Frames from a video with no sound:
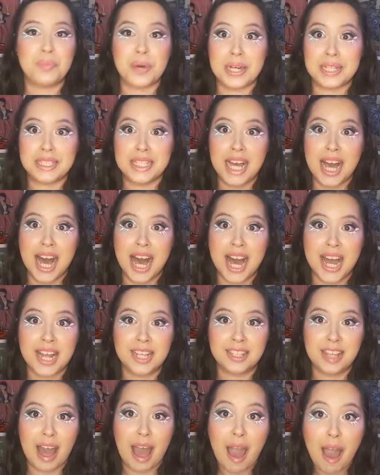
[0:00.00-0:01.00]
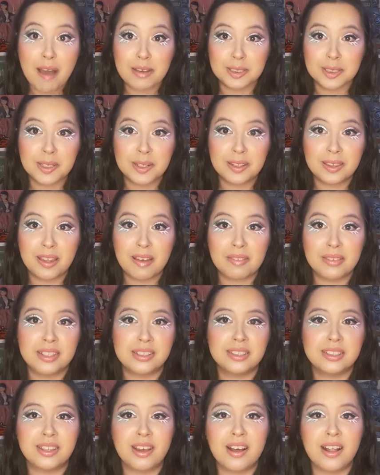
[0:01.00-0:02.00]
But I absolutely love
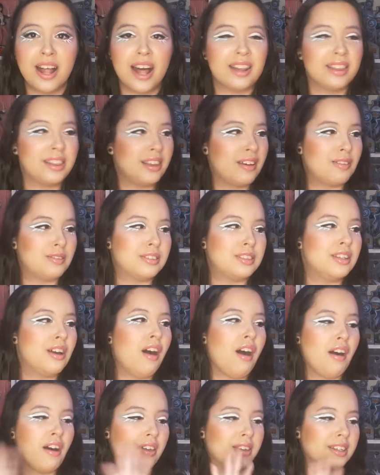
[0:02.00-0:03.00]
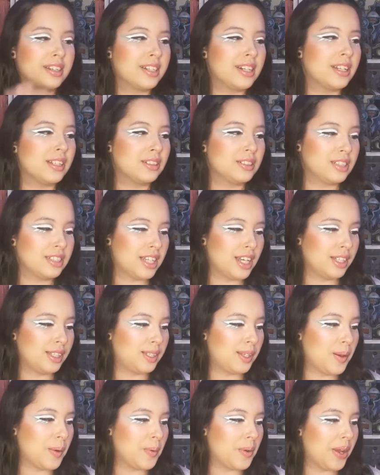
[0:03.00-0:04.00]
this doll. I love all the colors
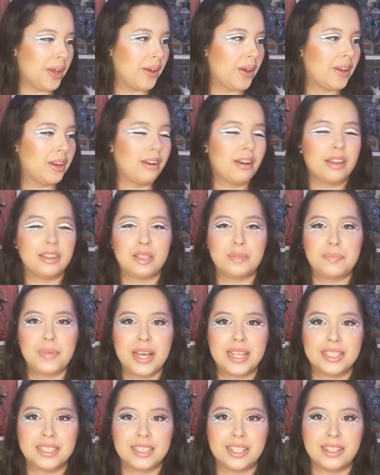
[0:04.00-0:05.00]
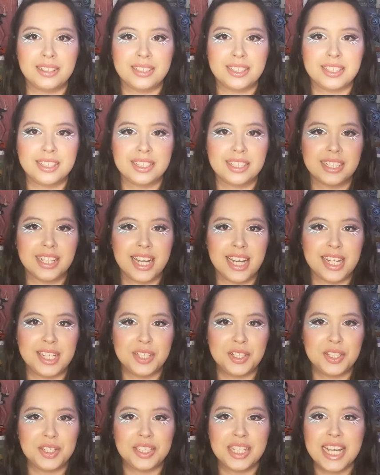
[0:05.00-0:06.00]
that's going on, all the pastelness, and
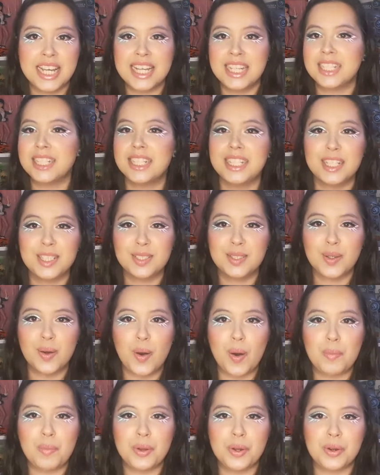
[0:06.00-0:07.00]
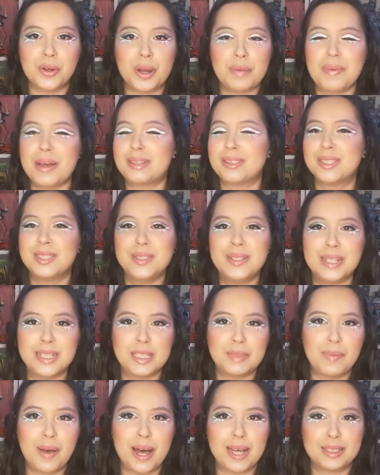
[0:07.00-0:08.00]
I just need to open her up as soon
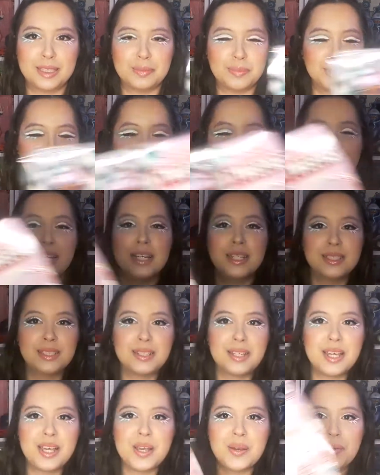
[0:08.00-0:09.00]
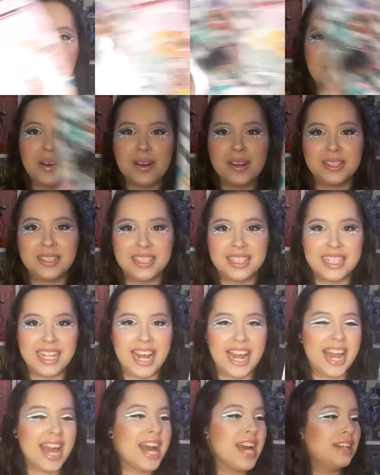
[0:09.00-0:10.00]
as possible. So here we are
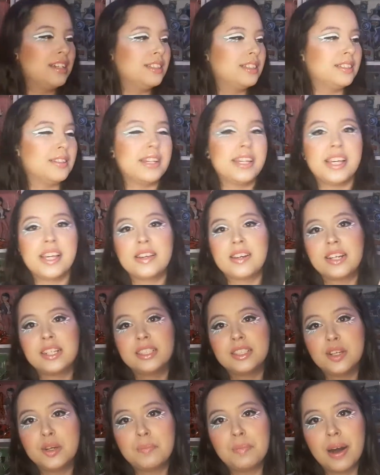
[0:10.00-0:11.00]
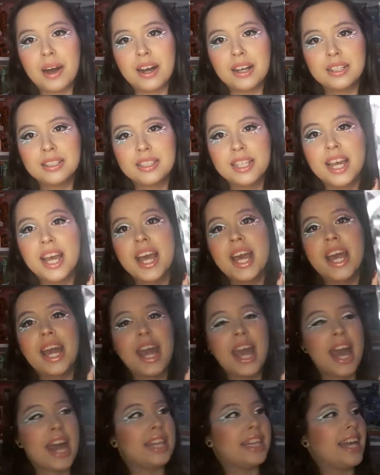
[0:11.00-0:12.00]
today. So here's her box,
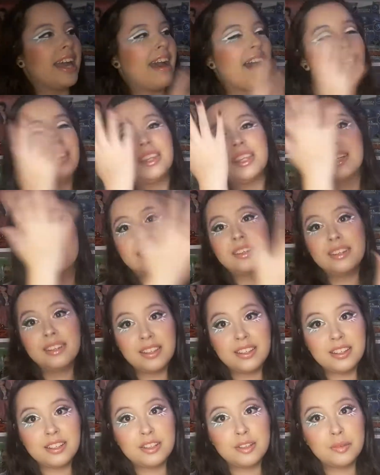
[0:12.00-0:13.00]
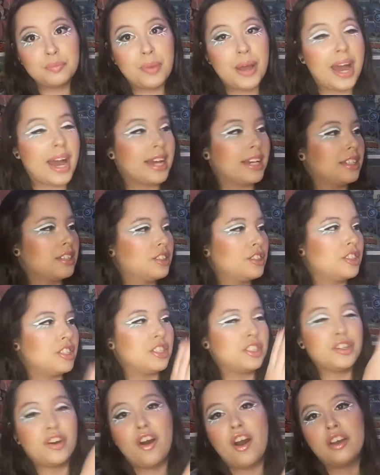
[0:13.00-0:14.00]
and they have the clear
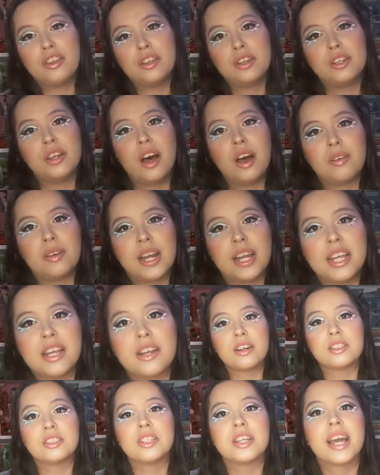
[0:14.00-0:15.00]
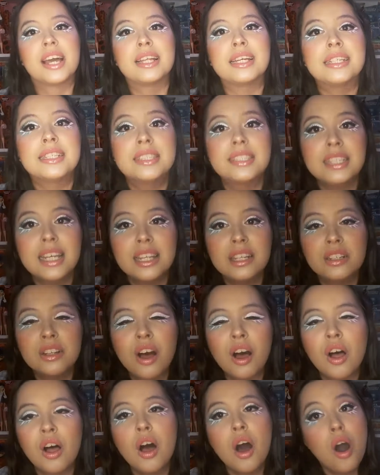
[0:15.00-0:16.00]
package on the doll here, so you can see the
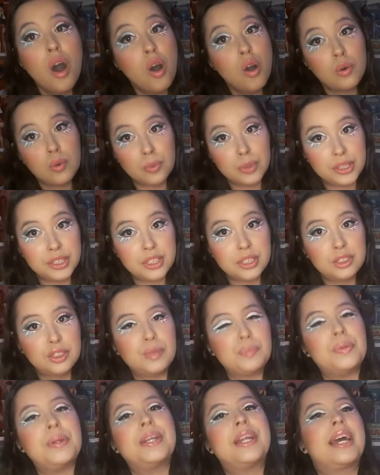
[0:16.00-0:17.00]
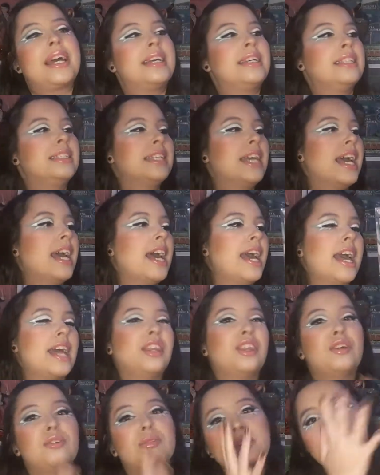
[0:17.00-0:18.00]
doll, which is super nice.
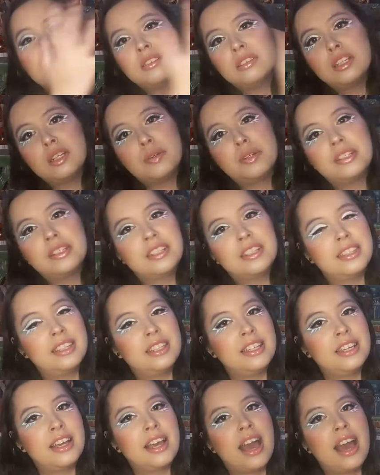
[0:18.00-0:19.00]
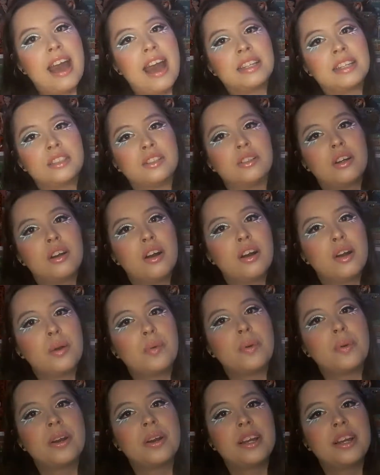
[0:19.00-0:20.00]
And the rest of the thing has her
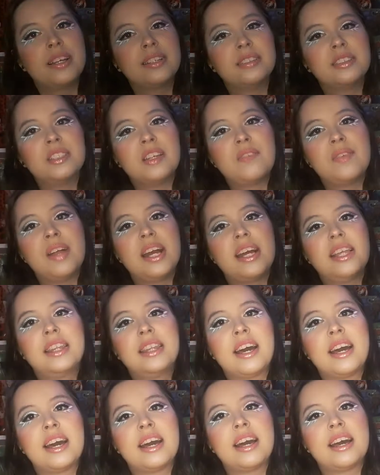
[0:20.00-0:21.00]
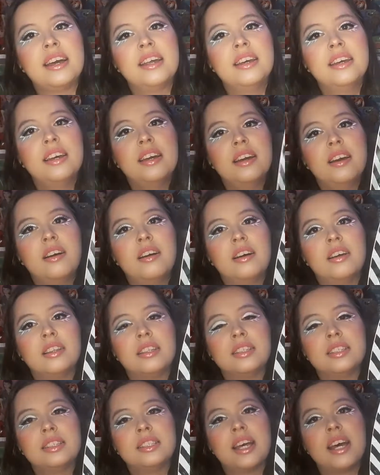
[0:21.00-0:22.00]
artwork and stuff like that
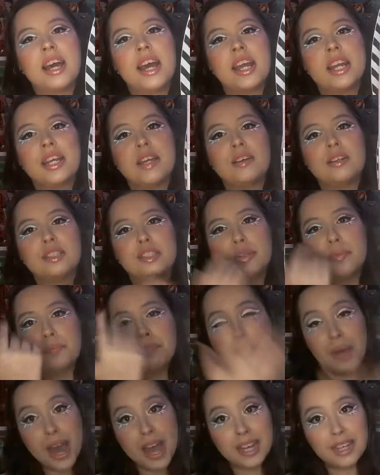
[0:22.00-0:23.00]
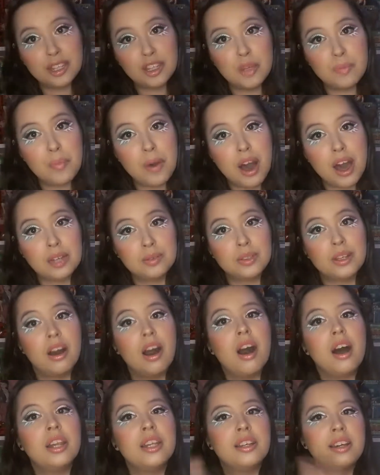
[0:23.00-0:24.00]
on the side. Here's the back of the box with
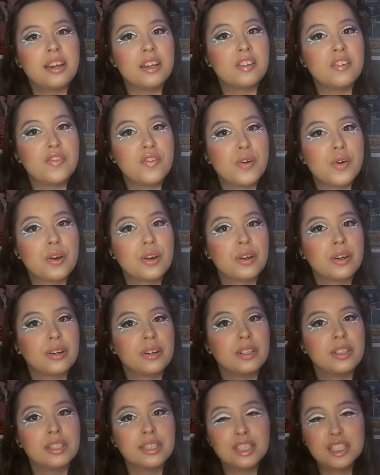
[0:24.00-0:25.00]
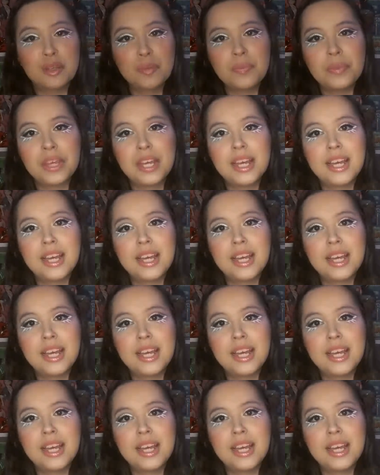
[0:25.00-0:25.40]
all the other four girls,